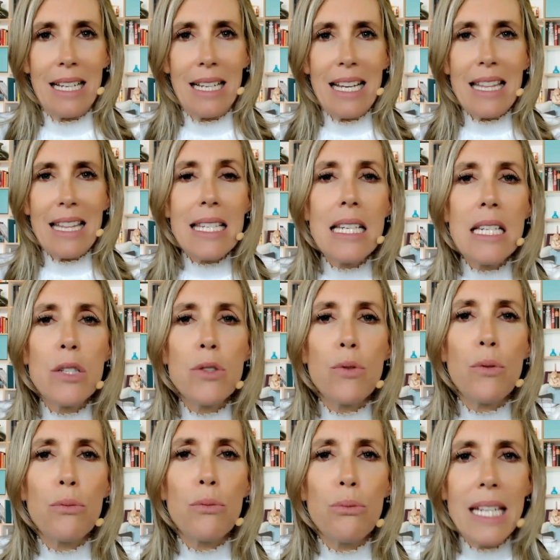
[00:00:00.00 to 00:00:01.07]
This is
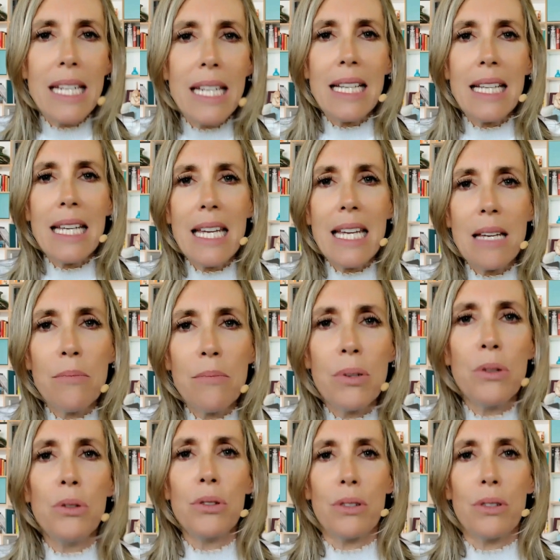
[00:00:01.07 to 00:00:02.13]
really
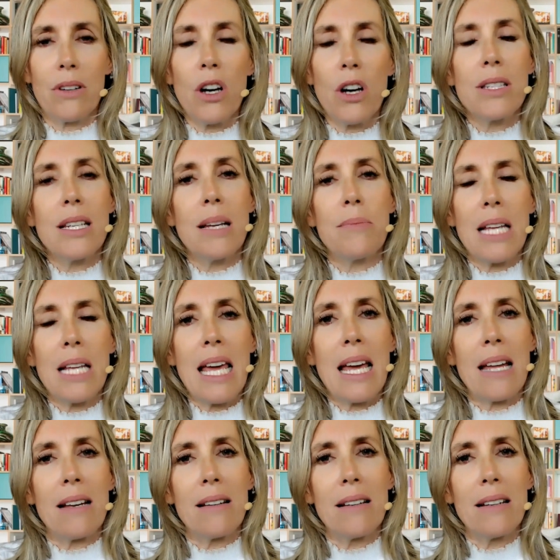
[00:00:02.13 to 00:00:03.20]
important concept to
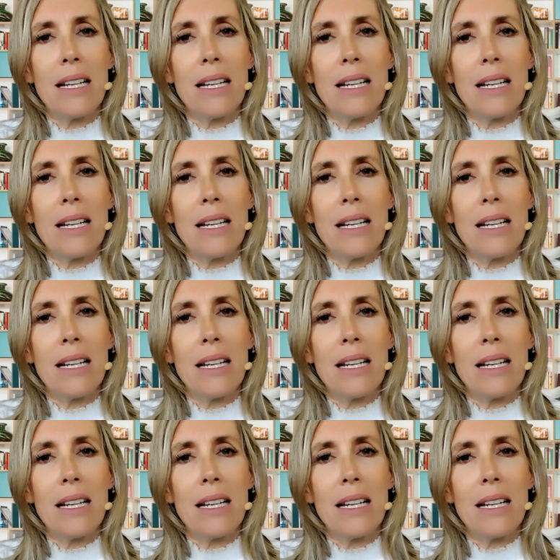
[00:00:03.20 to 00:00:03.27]
get.